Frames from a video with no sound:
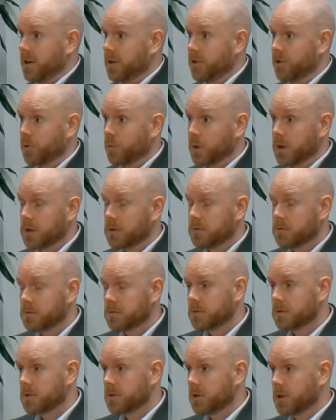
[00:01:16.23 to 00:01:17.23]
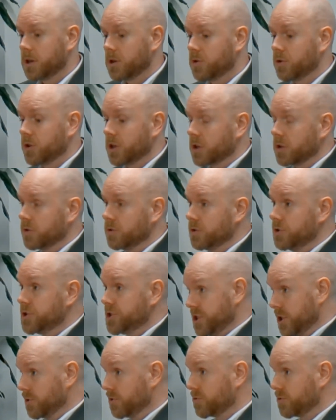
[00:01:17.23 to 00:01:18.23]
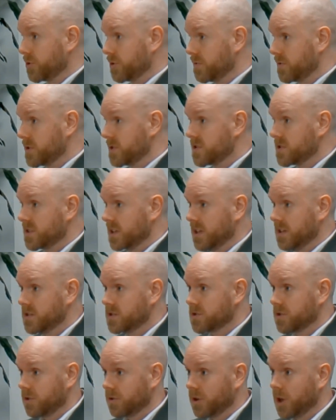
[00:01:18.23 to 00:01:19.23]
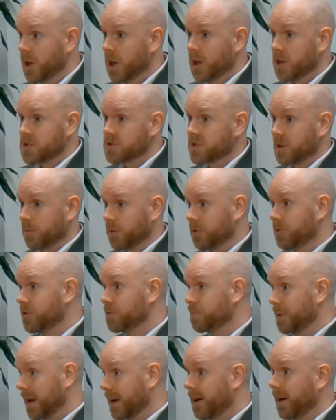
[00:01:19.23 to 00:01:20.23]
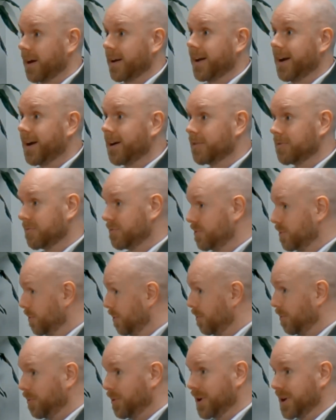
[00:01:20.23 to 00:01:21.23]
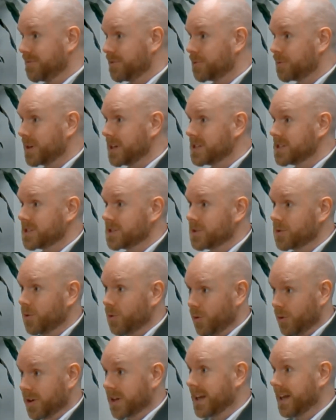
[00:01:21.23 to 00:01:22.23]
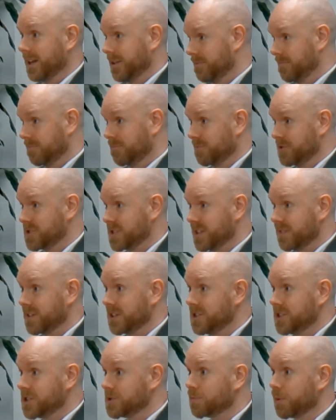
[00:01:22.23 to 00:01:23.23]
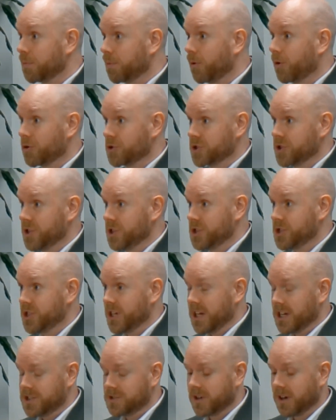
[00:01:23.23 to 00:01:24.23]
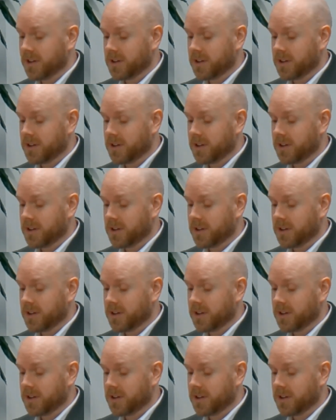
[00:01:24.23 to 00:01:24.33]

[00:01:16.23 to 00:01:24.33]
the will. It could include children of the deceased, so someone who's been cut out for whatever reason, or again, receiving a disproportionate share to other